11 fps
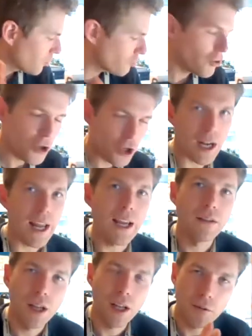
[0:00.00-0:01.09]
Crucially,
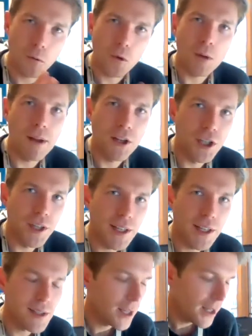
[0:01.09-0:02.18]
and I've already mentioned
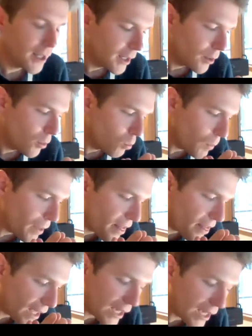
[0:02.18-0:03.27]
this, when we're
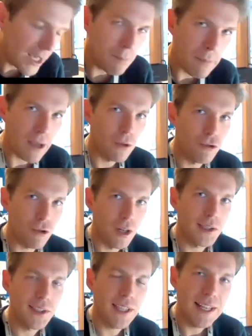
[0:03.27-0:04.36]
thinking about
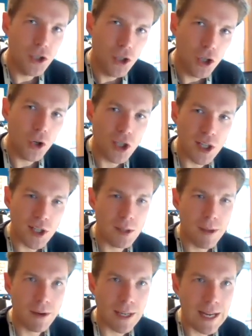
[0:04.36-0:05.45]
drugs, it's not just
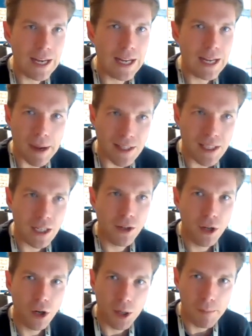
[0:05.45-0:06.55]
about killing
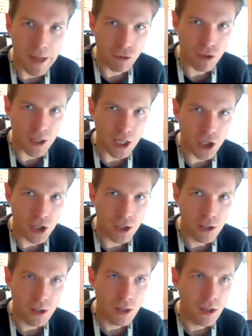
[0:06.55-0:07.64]
bacteria on a petri dish.
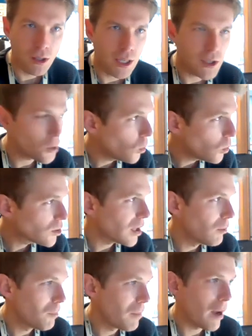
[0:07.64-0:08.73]
It's
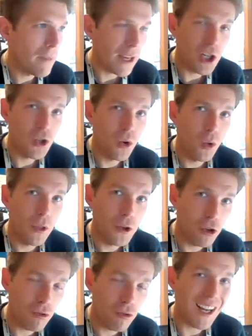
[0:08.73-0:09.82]
also about making sure that the
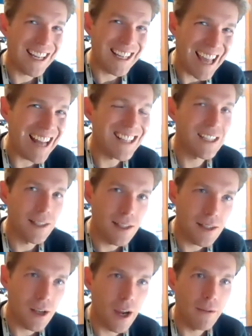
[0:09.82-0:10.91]
drug gets to the
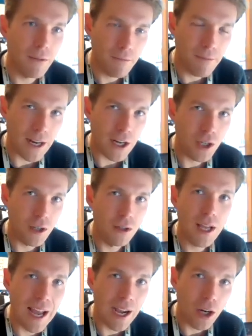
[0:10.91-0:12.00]
site of infection
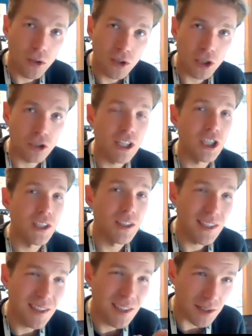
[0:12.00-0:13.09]
at a concentration
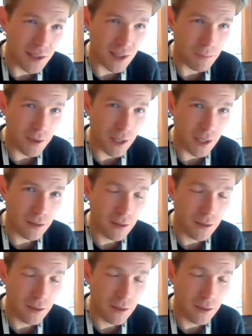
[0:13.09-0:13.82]
that does something.